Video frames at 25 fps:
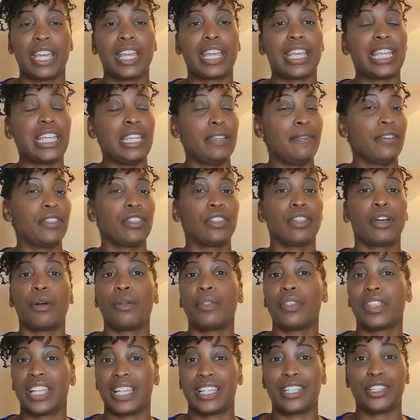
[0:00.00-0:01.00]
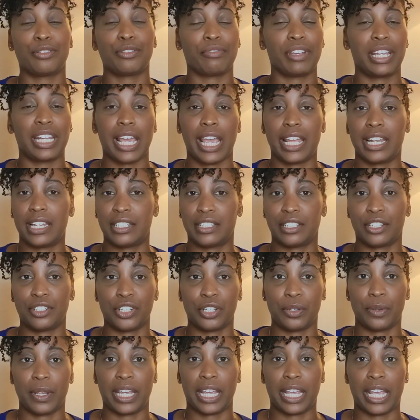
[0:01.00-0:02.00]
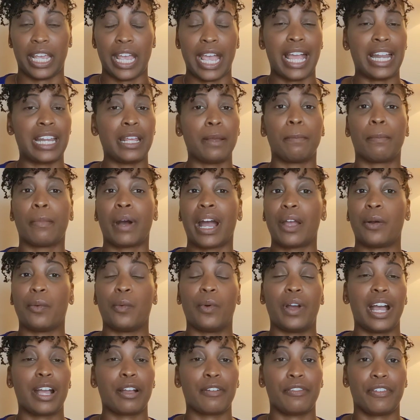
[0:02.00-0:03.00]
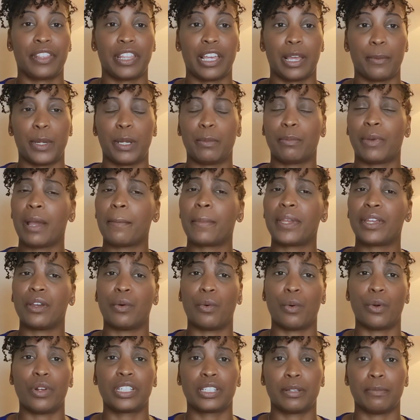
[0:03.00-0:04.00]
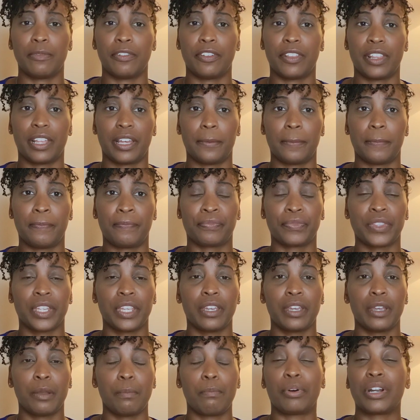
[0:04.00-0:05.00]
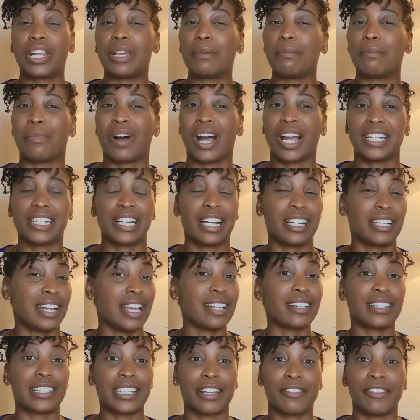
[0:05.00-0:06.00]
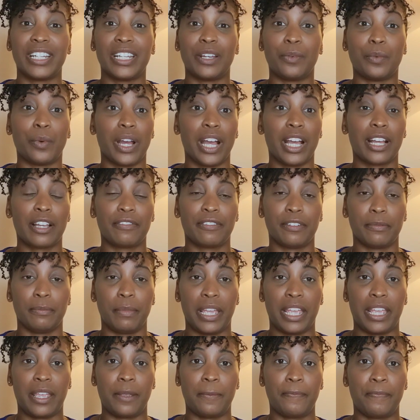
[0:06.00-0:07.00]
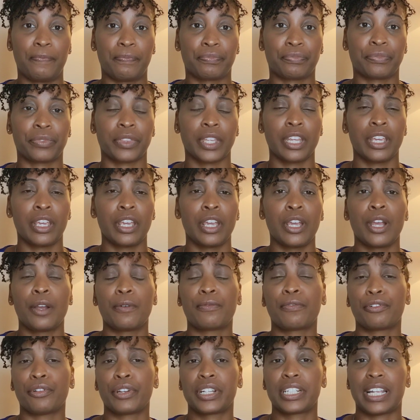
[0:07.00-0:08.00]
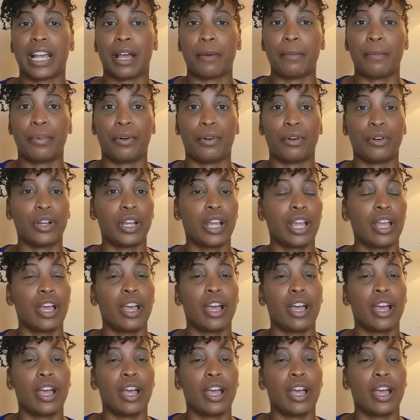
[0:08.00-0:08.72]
even though these three ladies are doing it and it might work for them, it might be awesome for them, but it might not necessarily work for me. For example,